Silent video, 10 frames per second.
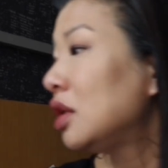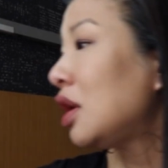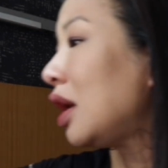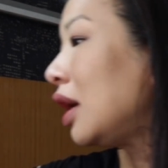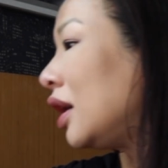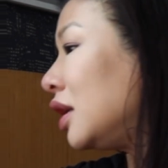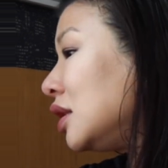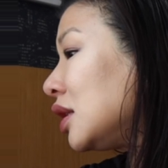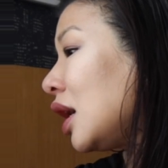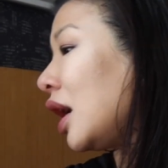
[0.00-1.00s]

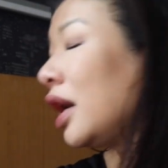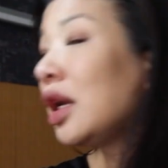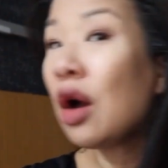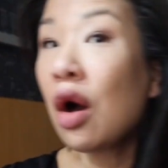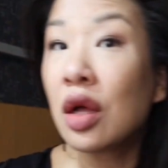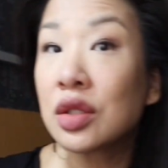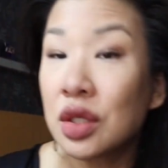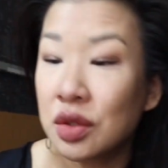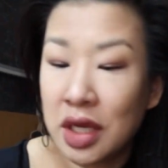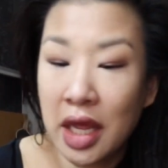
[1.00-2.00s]
and I
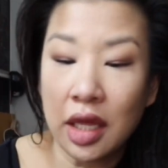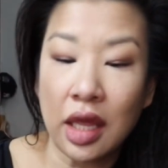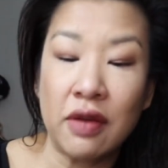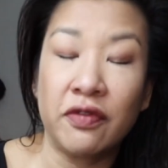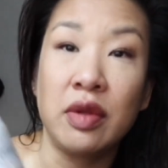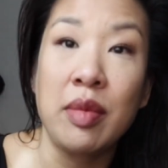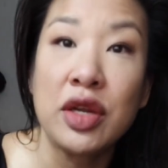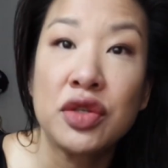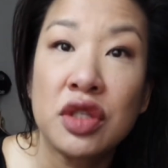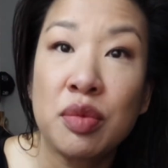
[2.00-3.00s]
also take
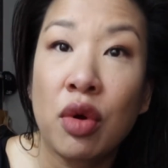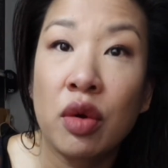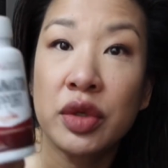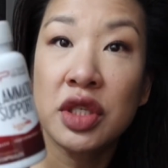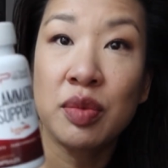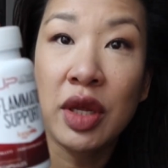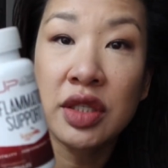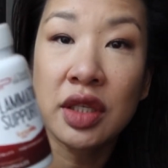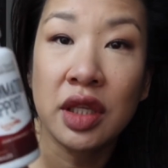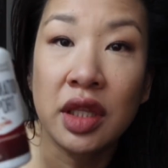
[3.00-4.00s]
Inflammation Support, which is
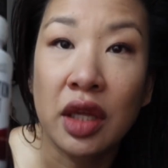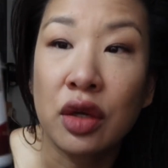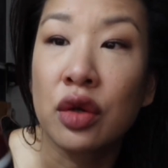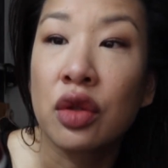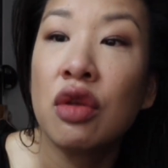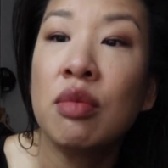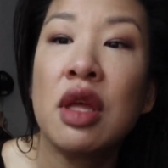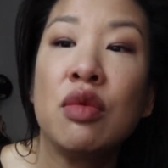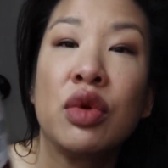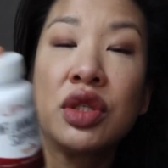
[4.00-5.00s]
basically like
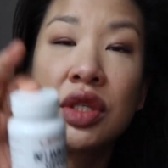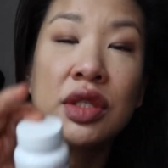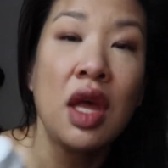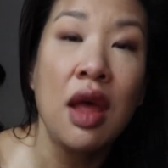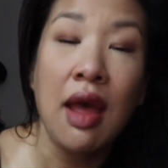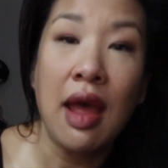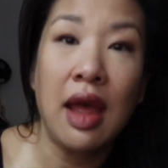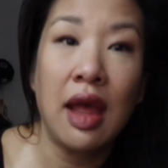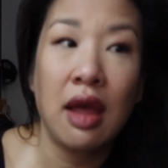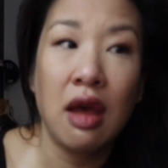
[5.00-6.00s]
curcumin, which is
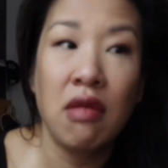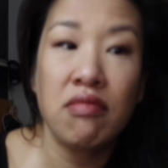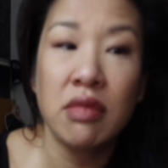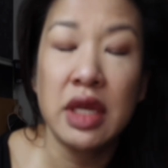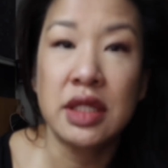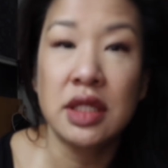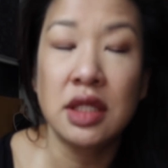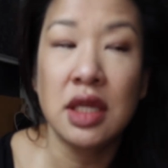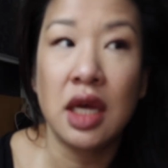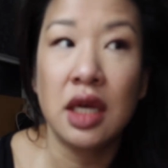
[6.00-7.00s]

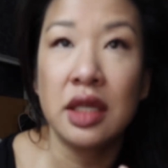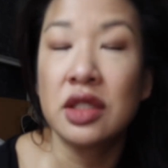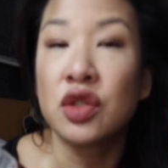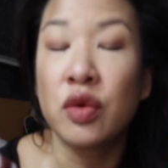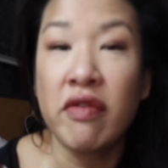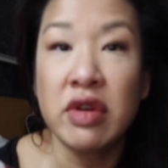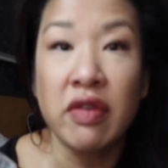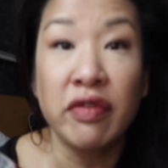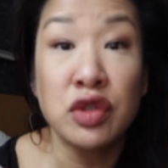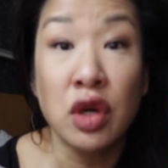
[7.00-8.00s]
it's a
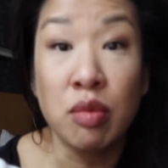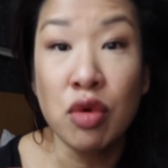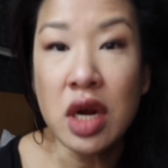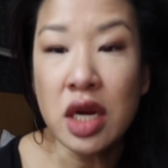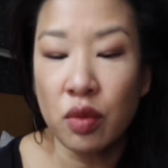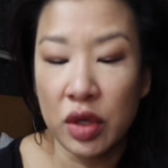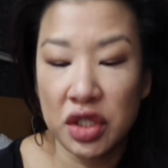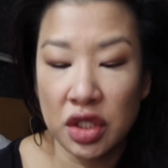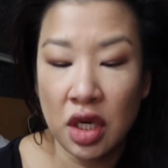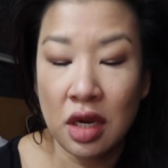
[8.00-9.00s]
derivative of turmeric,
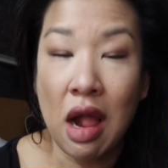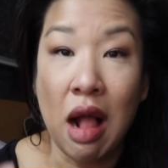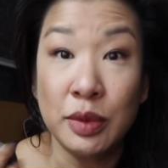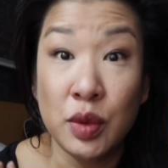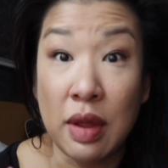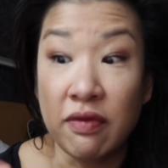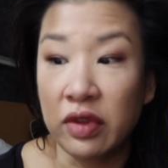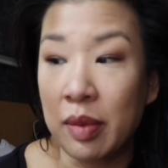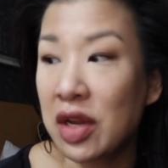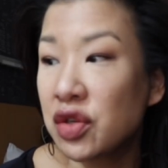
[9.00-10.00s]
which helps with
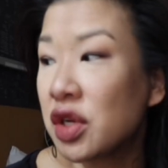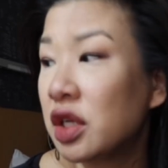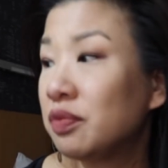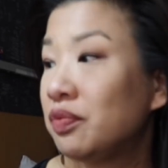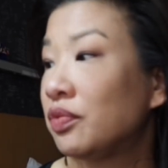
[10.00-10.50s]
inflammation.